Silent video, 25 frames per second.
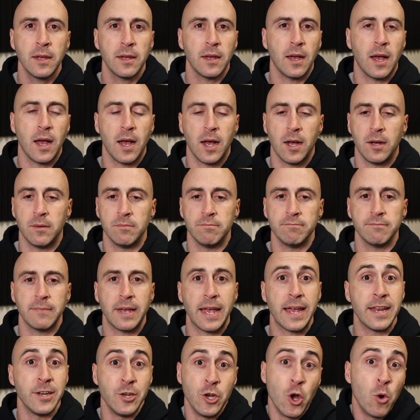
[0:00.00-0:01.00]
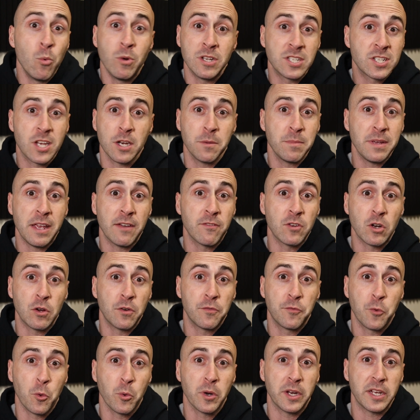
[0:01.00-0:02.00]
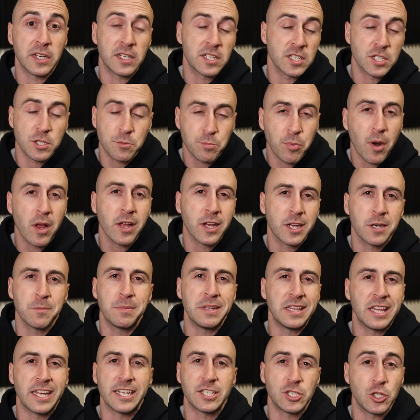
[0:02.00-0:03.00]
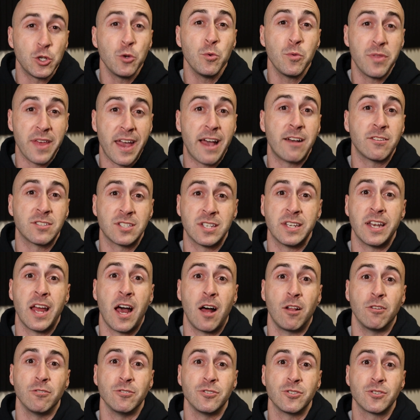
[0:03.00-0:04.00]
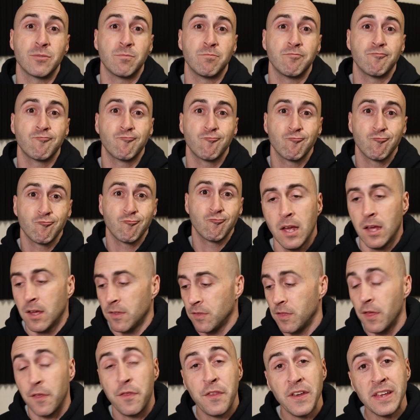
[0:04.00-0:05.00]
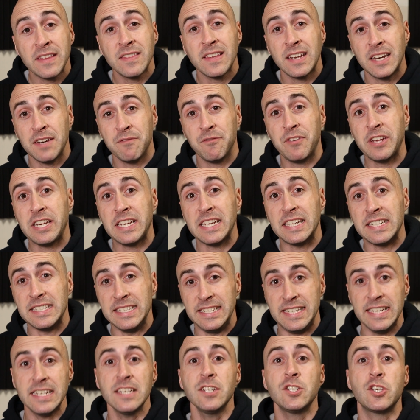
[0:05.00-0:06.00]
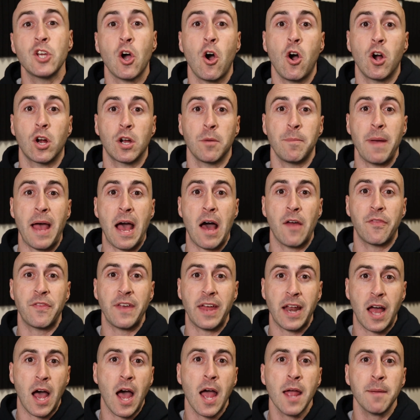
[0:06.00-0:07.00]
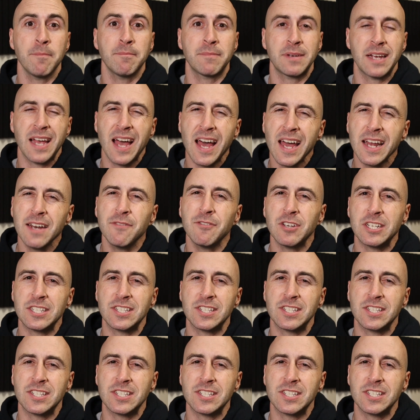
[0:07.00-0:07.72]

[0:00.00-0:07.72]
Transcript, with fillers: um, and no one's gonna be able to afford it because it's probably gonna be like two thousand dollars. The thing that Nvidia did talk about that I'm kind of